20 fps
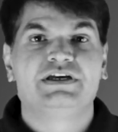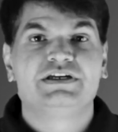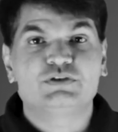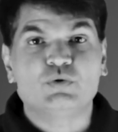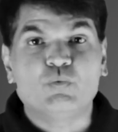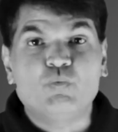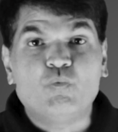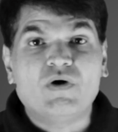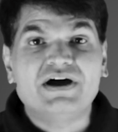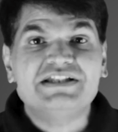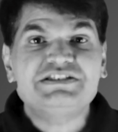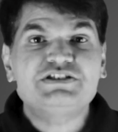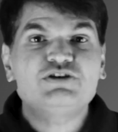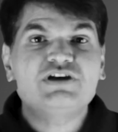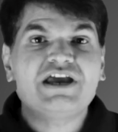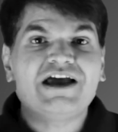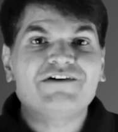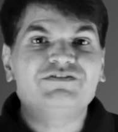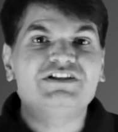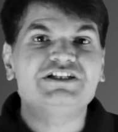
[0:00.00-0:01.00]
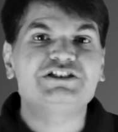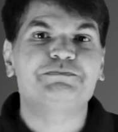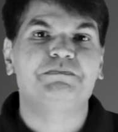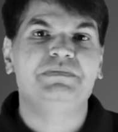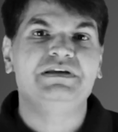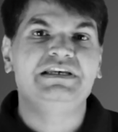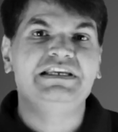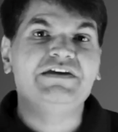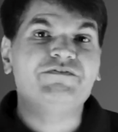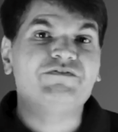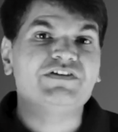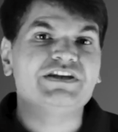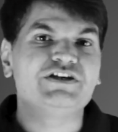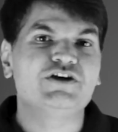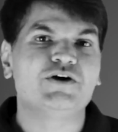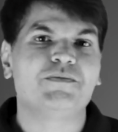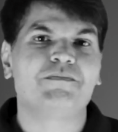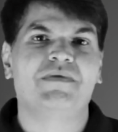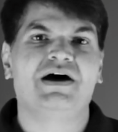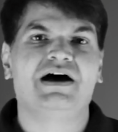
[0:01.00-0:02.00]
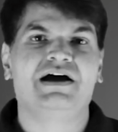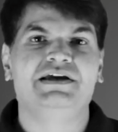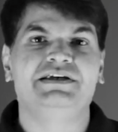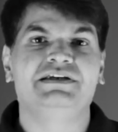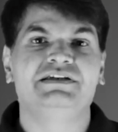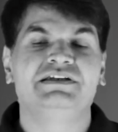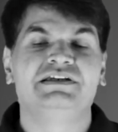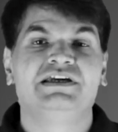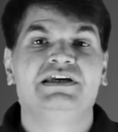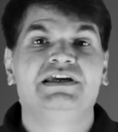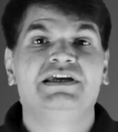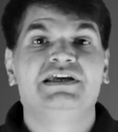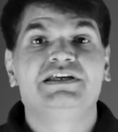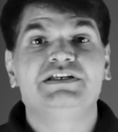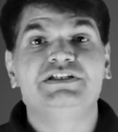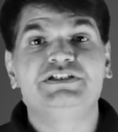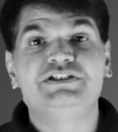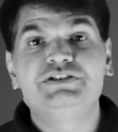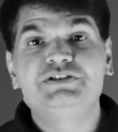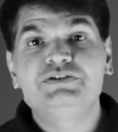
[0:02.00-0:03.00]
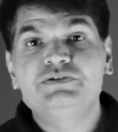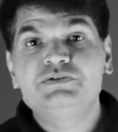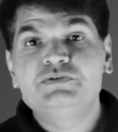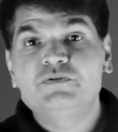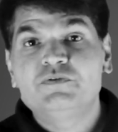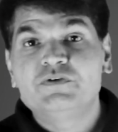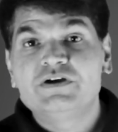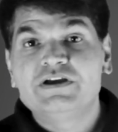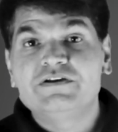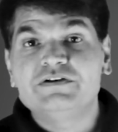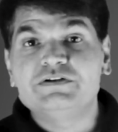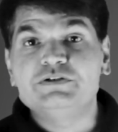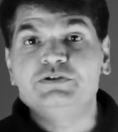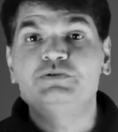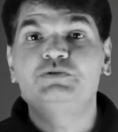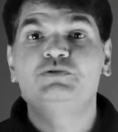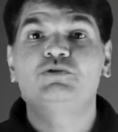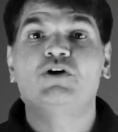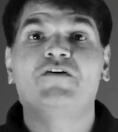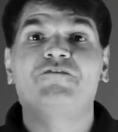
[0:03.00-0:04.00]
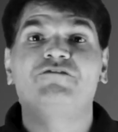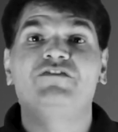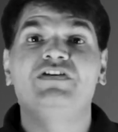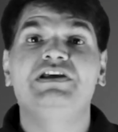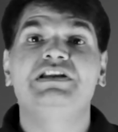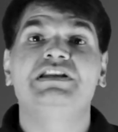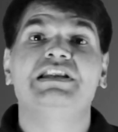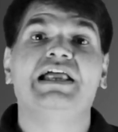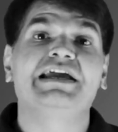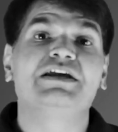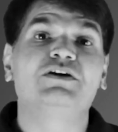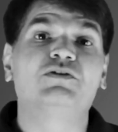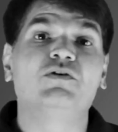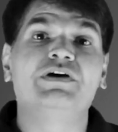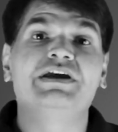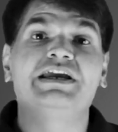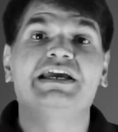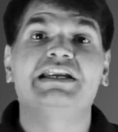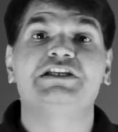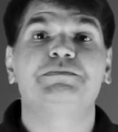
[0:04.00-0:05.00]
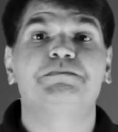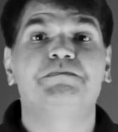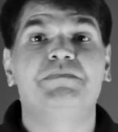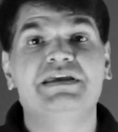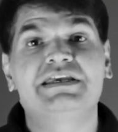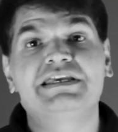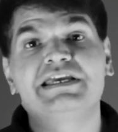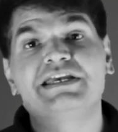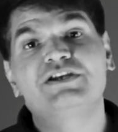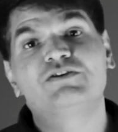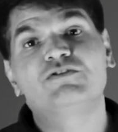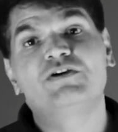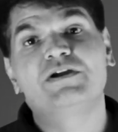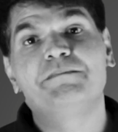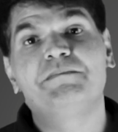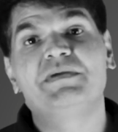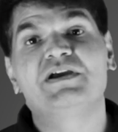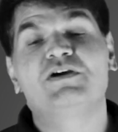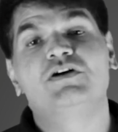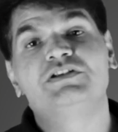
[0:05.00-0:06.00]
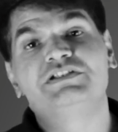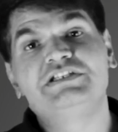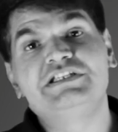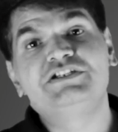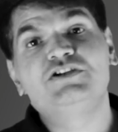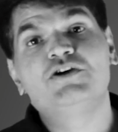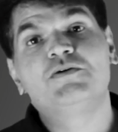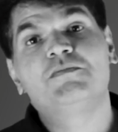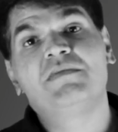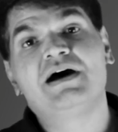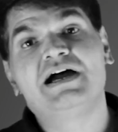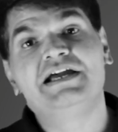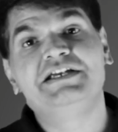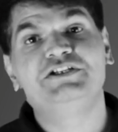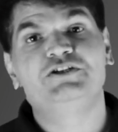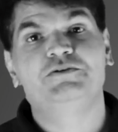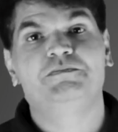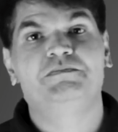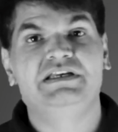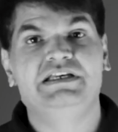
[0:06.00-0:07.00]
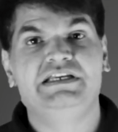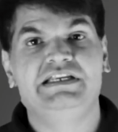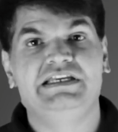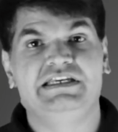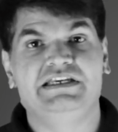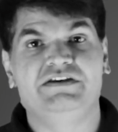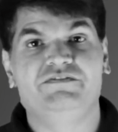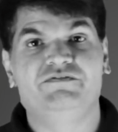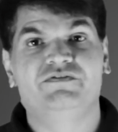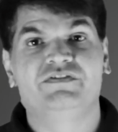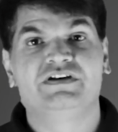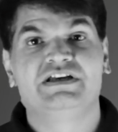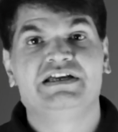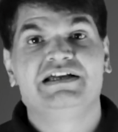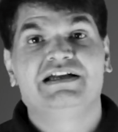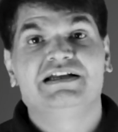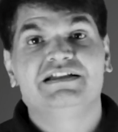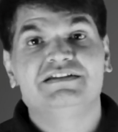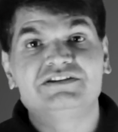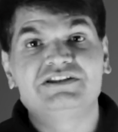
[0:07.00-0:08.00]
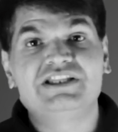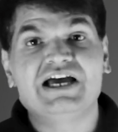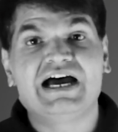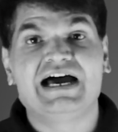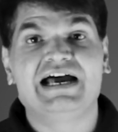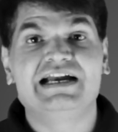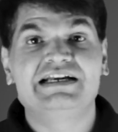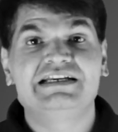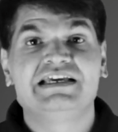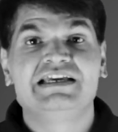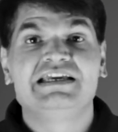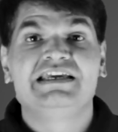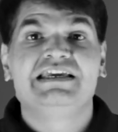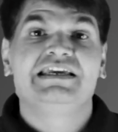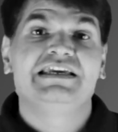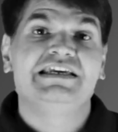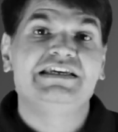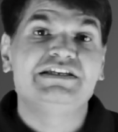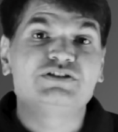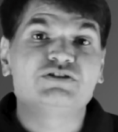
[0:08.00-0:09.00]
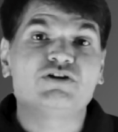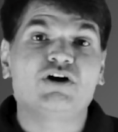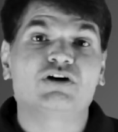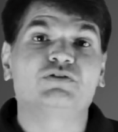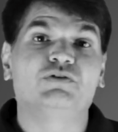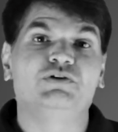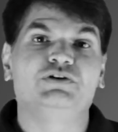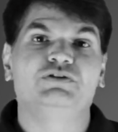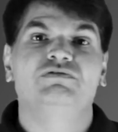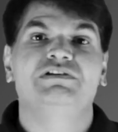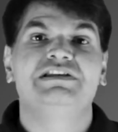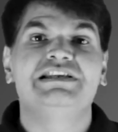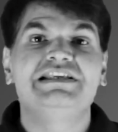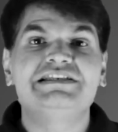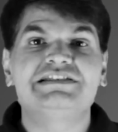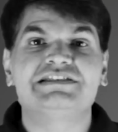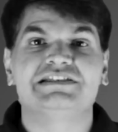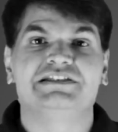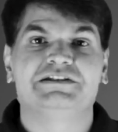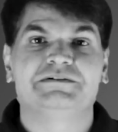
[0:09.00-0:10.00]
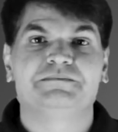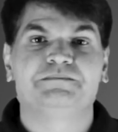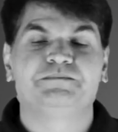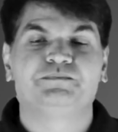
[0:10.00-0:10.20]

So once you have this belief in your mind, you do not feel like going and speaking to him because in your mind you believe that he is not going to listen.